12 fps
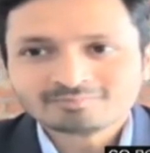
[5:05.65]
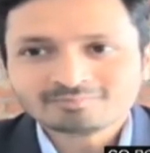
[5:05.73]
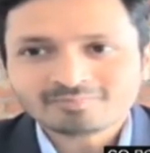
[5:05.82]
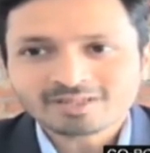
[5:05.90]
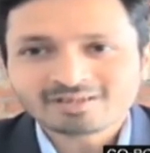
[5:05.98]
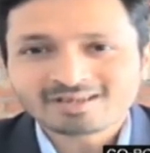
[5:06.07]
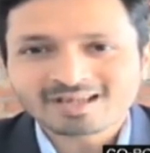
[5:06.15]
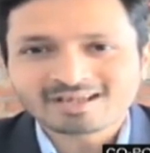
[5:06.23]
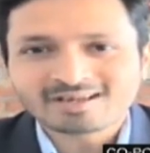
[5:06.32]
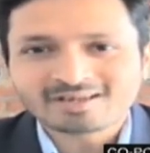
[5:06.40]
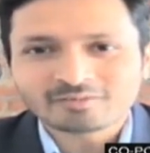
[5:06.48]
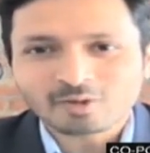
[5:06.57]
But
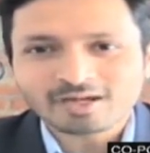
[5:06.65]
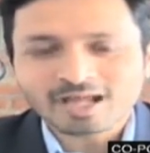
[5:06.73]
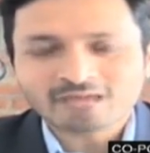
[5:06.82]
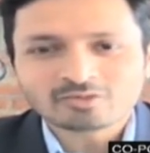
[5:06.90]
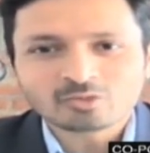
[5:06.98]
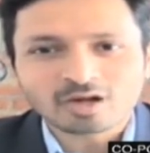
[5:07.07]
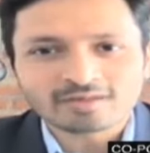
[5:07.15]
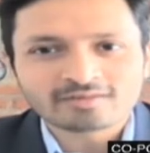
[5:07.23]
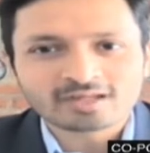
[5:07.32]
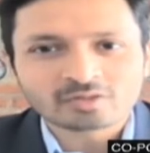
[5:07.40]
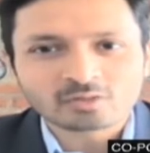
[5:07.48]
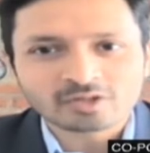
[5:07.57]
one has to ask
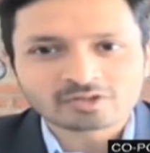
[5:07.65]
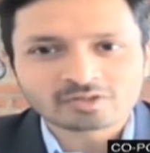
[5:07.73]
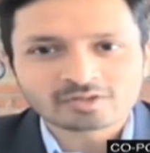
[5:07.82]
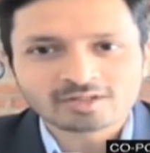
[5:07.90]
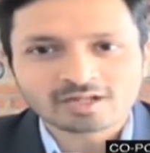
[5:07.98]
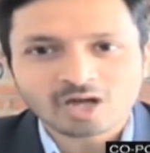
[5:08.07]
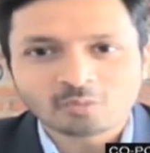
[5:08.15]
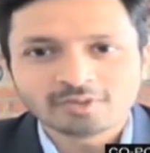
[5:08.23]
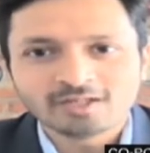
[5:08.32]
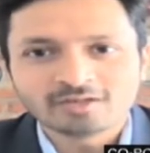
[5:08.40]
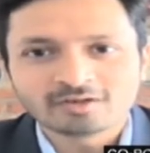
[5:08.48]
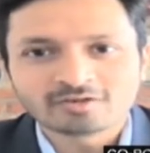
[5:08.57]
that question, that how
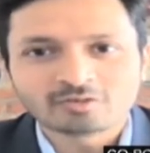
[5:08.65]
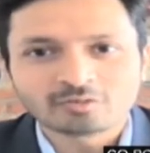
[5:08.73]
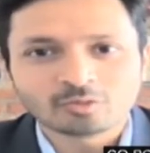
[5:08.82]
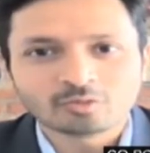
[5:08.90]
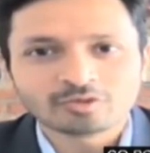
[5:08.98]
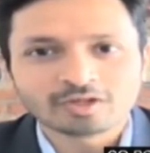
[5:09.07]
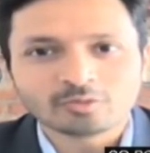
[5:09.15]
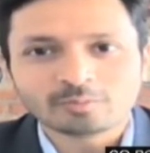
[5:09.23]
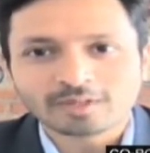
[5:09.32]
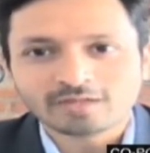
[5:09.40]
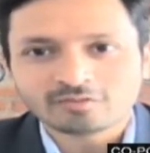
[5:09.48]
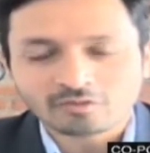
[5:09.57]
many years of growth are you
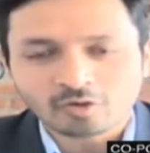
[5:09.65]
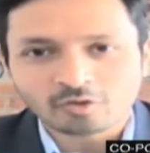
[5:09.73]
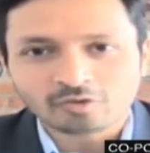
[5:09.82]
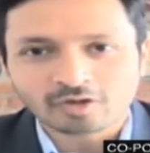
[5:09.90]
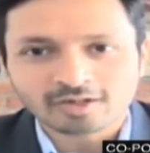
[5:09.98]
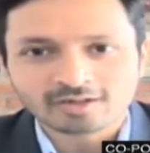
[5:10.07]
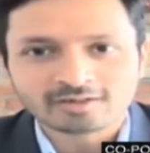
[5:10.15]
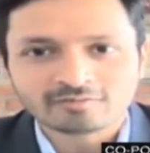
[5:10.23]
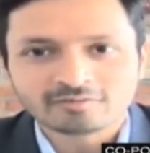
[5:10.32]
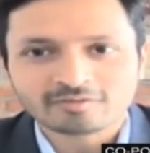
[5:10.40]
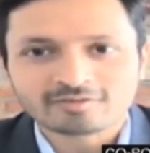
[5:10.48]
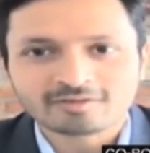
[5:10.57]
paying for, right?
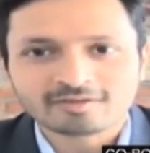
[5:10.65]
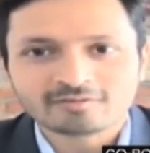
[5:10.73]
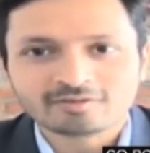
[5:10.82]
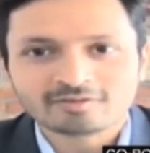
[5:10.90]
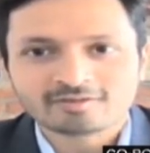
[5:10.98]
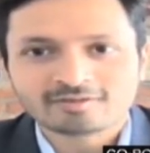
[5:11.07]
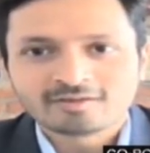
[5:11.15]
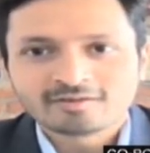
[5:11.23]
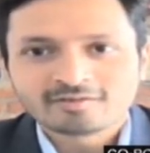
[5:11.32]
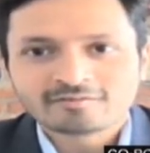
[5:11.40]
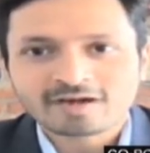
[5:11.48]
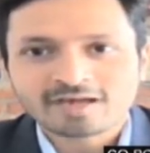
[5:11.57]
If it's
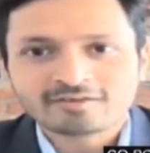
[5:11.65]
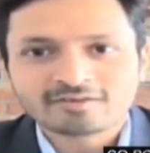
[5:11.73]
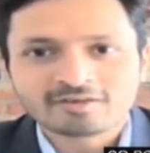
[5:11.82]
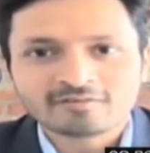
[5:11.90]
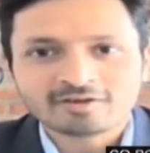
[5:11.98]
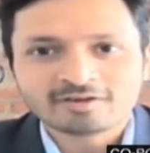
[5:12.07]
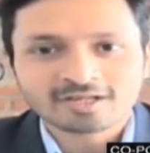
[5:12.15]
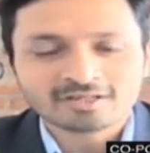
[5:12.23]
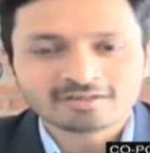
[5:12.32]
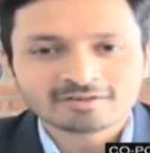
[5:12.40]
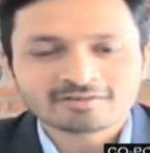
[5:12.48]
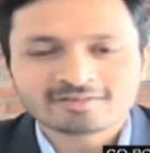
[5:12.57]
5, 7, 10
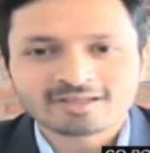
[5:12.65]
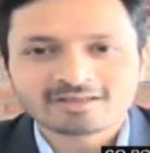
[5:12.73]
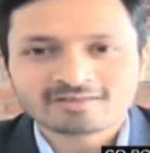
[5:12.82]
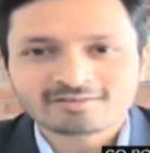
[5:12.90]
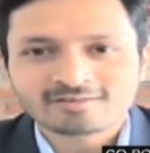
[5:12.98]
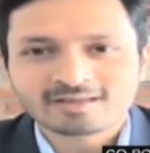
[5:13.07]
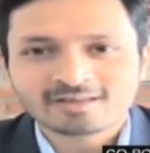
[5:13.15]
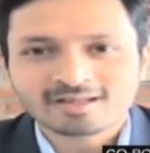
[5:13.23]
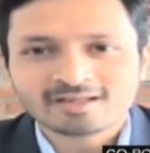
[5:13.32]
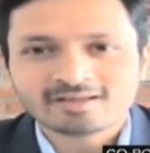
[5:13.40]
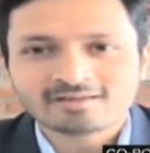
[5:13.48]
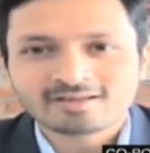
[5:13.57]
years, then
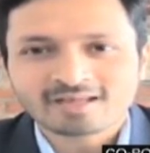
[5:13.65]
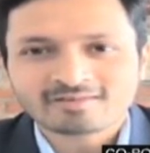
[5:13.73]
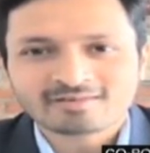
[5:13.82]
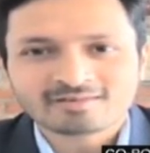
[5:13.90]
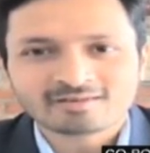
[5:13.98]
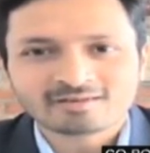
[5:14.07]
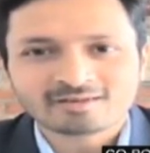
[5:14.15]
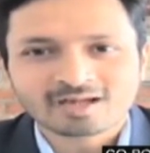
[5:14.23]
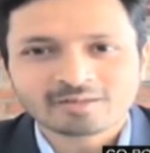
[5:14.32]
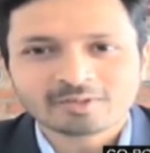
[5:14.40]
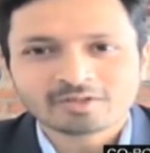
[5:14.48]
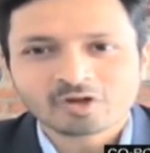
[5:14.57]
it gets,
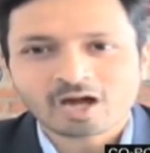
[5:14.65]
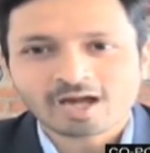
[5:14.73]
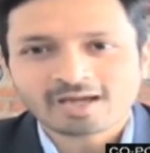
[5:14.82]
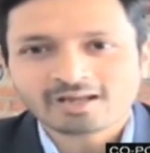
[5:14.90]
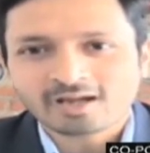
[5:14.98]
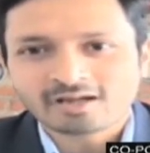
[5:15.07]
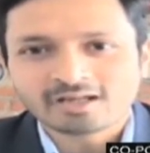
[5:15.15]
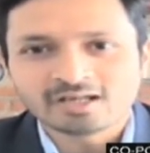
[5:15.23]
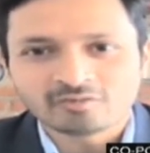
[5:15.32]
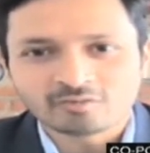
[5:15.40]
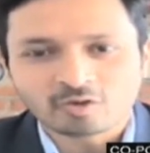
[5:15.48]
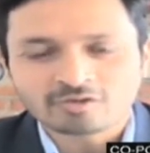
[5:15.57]
I mean, your IRR
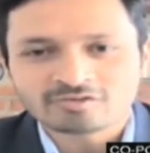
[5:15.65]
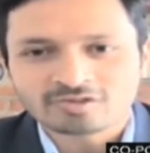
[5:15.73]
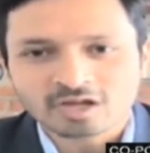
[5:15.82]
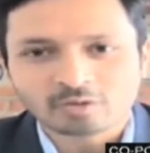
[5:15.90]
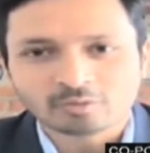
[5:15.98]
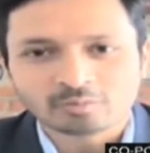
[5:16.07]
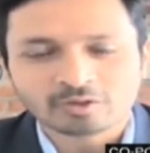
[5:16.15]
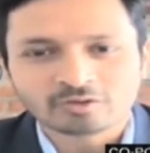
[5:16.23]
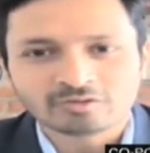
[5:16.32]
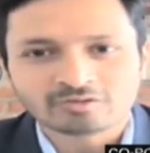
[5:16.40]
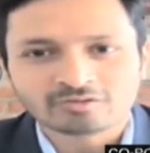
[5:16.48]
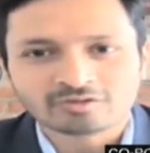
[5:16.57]
really falls down,
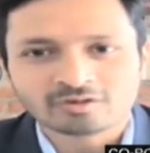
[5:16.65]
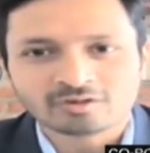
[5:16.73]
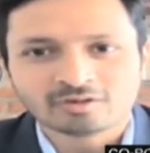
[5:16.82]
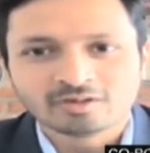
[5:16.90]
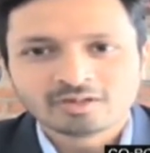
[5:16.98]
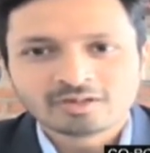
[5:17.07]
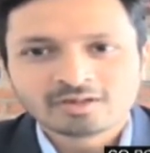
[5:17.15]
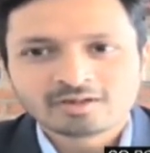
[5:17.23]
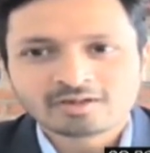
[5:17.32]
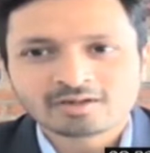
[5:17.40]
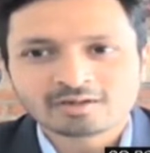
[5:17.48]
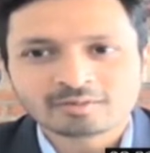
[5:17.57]
because
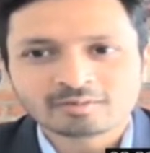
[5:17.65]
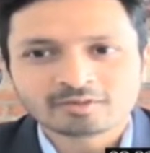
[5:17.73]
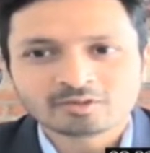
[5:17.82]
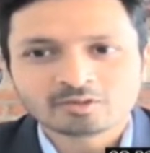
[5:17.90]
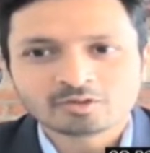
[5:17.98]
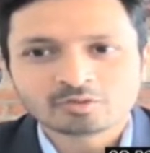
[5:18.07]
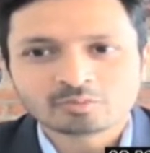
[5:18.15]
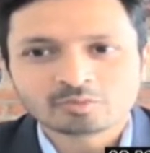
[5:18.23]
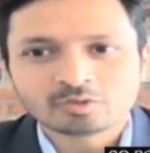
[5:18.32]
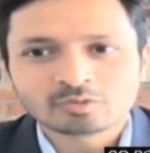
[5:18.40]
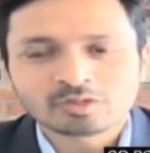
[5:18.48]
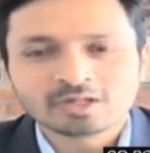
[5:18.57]
you
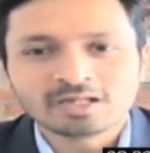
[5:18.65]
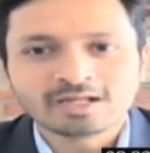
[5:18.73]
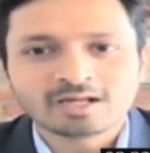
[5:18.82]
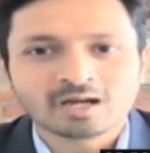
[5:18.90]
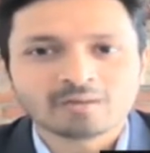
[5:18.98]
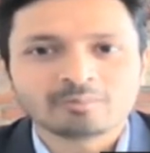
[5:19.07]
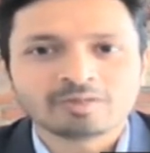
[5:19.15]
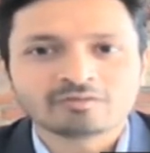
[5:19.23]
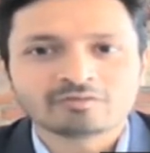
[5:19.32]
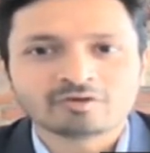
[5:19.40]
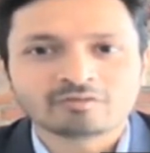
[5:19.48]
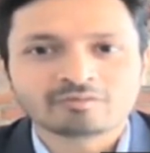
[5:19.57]
really can't pay
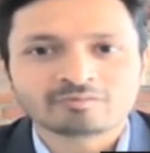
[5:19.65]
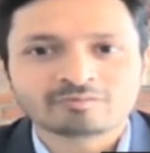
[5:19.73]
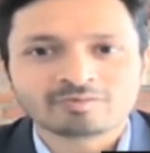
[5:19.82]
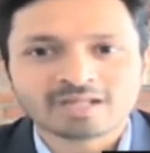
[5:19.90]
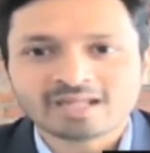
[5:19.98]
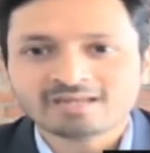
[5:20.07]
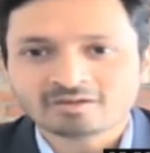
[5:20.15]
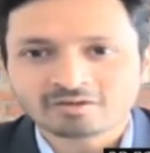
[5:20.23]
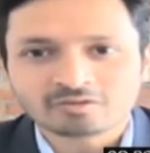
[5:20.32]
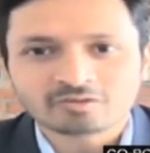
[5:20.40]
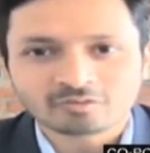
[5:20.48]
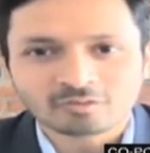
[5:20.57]
for 10
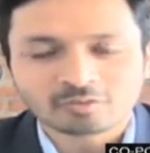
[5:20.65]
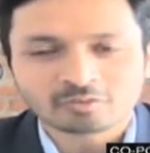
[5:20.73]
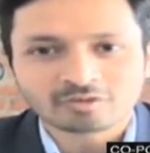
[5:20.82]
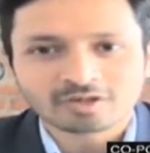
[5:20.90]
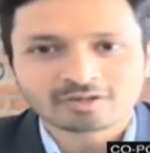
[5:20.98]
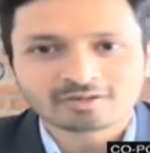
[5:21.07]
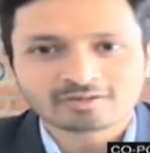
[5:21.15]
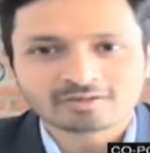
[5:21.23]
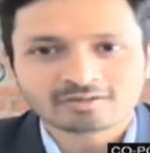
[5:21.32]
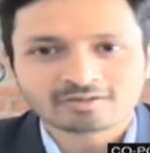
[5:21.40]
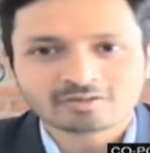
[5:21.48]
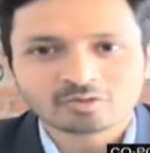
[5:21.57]
years of growth, right?
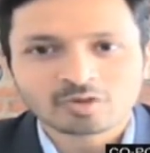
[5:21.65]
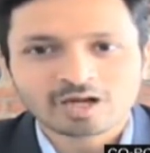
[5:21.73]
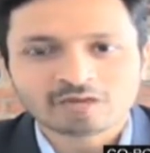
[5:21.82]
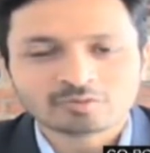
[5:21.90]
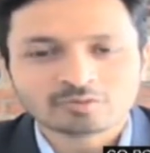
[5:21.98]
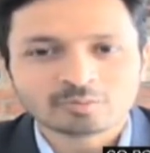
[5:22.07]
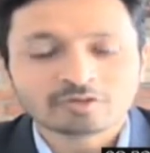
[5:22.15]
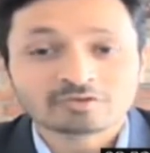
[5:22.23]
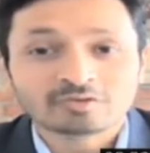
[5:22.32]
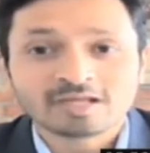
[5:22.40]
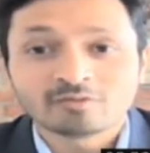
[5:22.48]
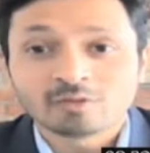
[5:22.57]
You have to,
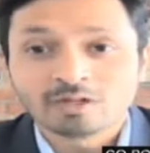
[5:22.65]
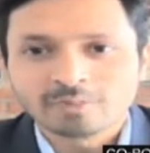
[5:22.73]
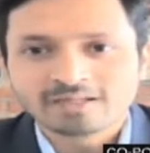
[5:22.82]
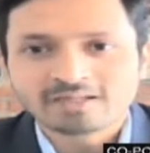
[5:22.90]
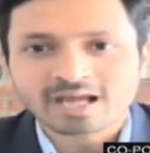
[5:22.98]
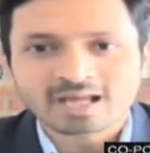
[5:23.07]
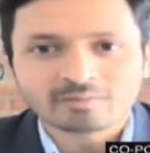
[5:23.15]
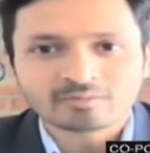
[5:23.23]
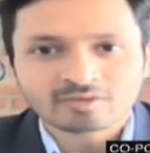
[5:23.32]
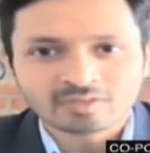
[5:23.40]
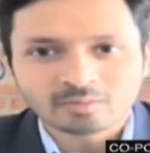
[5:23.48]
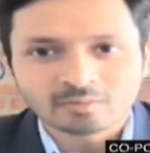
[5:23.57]
because there will be times
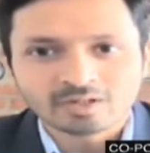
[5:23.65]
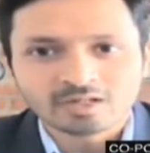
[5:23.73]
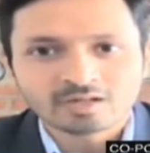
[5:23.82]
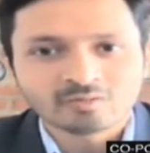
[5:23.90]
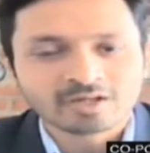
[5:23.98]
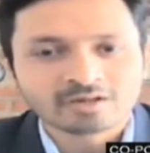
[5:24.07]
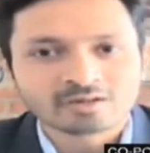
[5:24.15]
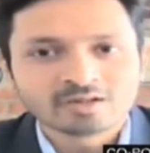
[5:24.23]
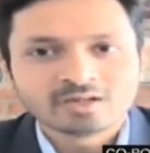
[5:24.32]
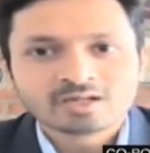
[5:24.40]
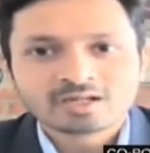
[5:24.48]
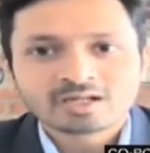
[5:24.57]
in the middle where
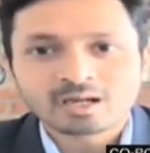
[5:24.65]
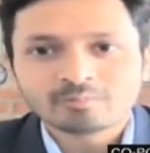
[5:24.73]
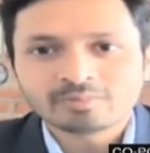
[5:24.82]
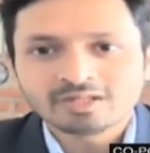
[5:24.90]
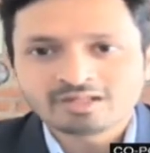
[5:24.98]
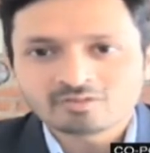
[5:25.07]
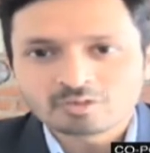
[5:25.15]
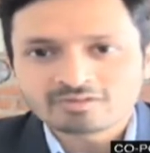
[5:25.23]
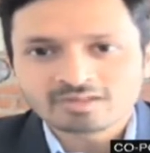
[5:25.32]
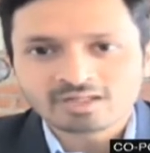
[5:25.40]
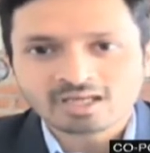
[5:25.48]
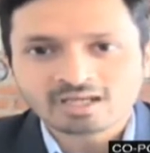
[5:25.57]
companies will
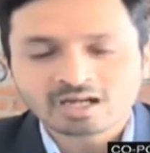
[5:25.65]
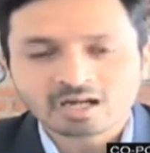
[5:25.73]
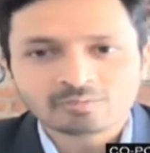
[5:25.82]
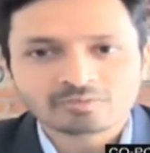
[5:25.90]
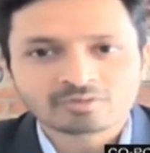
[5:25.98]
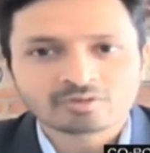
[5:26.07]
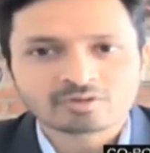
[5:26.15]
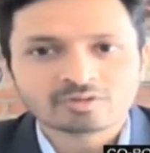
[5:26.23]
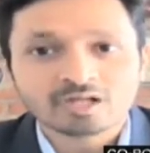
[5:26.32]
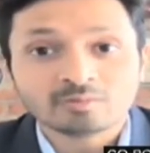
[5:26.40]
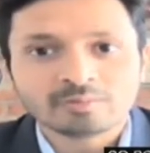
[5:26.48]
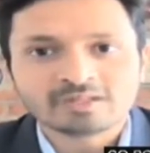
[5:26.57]
see hiccups,
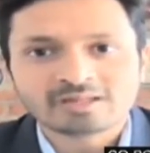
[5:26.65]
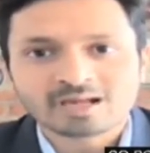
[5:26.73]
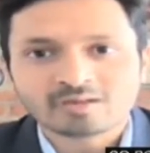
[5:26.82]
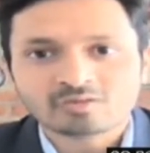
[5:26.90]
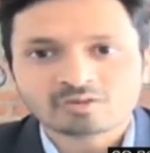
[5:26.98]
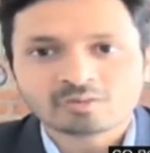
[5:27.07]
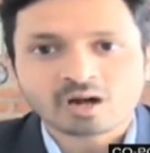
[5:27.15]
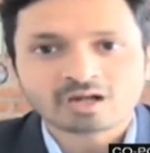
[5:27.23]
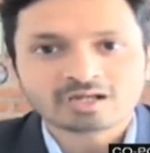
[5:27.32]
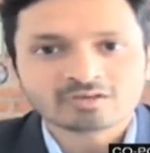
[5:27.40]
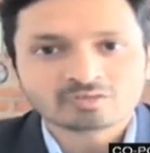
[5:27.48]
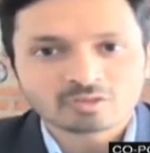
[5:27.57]
there'll be times when
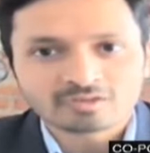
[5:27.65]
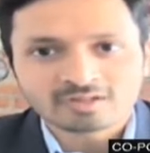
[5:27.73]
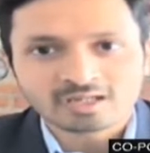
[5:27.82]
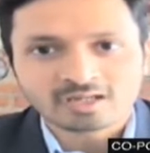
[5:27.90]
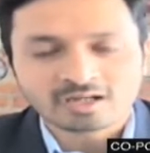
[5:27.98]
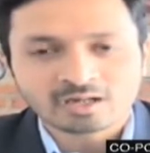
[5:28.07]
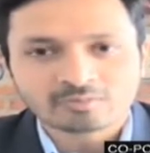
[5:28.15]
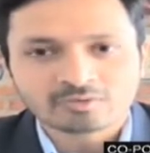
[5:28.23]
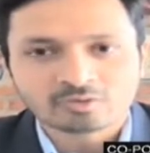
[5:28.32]
markets will see hiccups,